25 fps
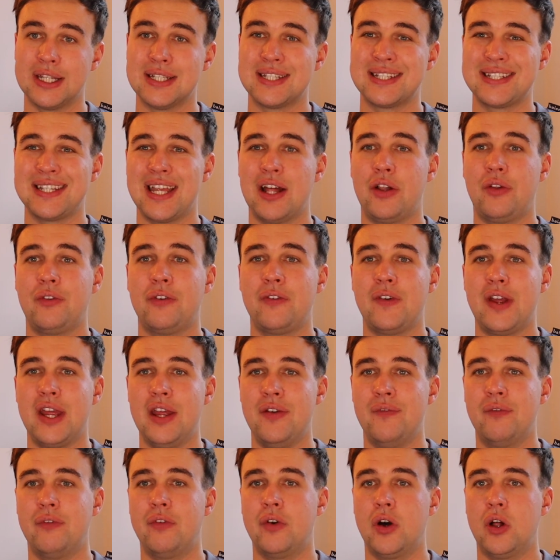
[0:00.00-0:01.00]
itself
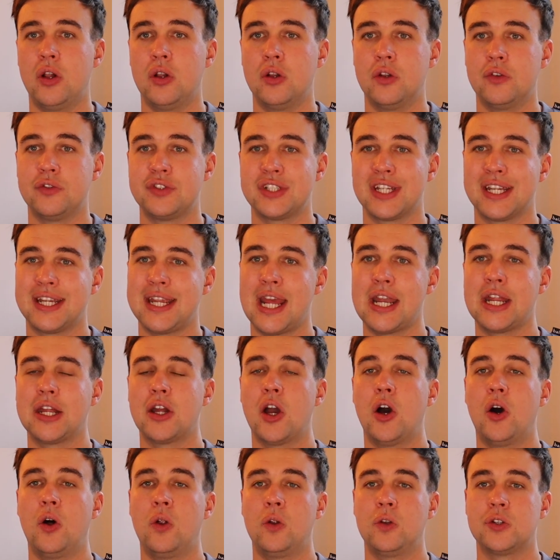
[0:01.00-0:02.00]
involves getting
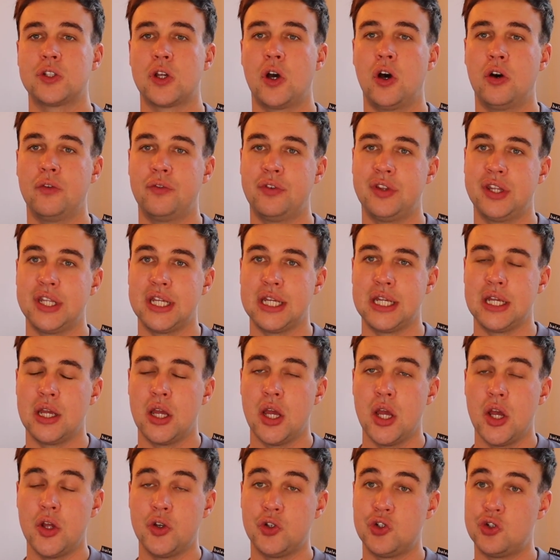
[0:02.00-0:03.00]
hold of the
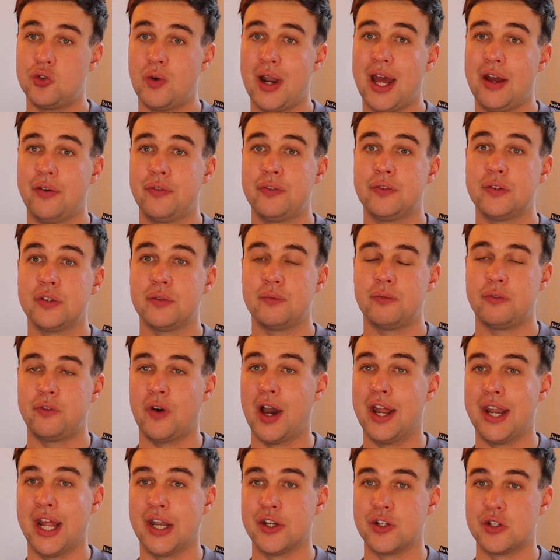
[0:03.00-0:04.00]
draft
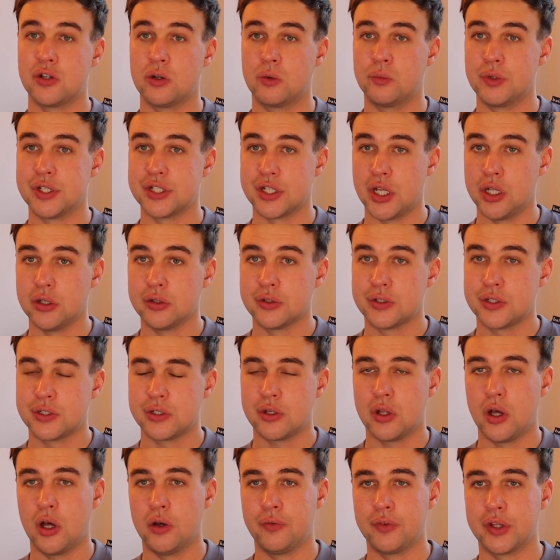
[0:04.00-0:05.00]
financial
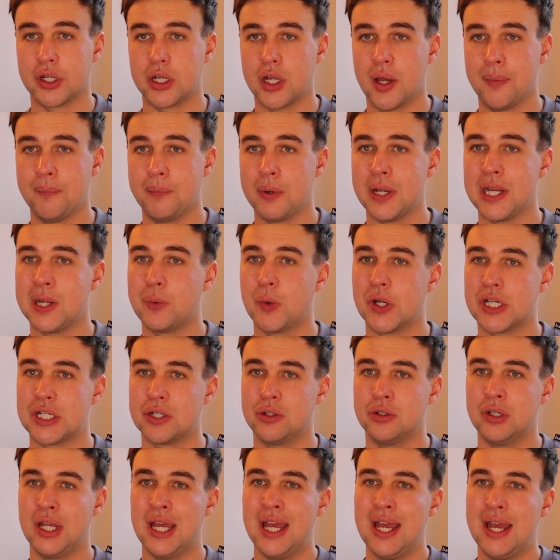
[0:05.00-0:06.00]
results of the company, which
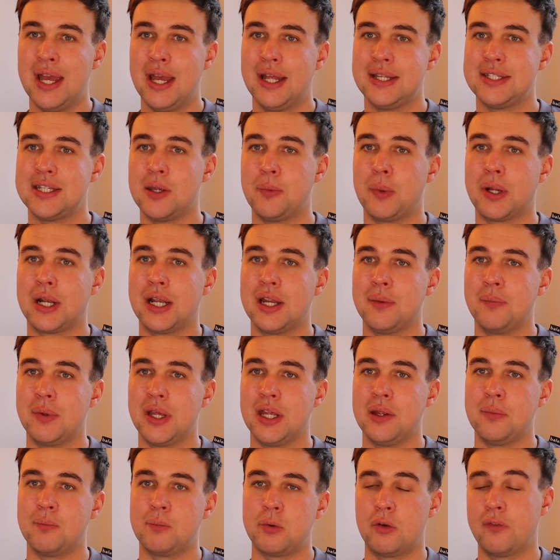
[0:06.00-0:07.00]
will typically
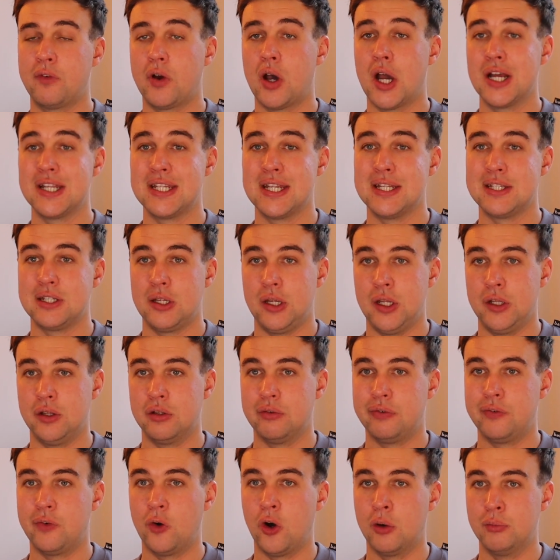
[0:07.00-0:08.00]
be provided in the
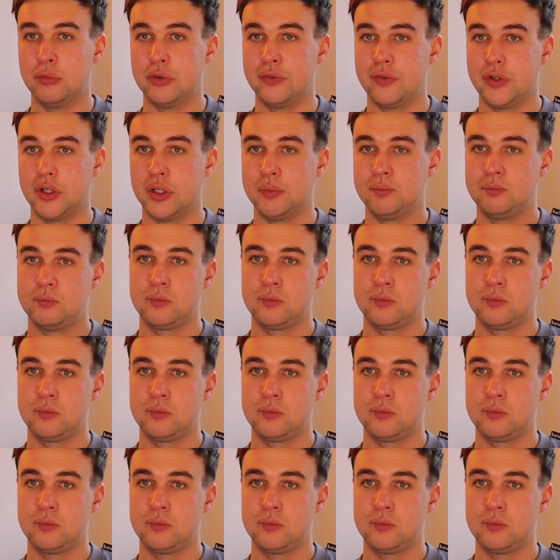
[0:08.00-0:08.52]
form of a